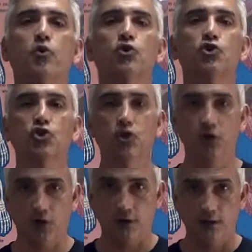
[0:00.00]

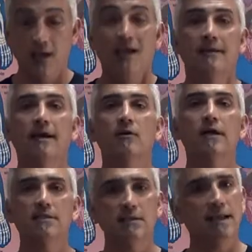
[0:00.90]
sugar. Now,
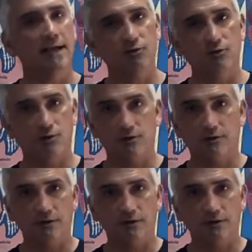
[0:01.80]
it's a natural sugar.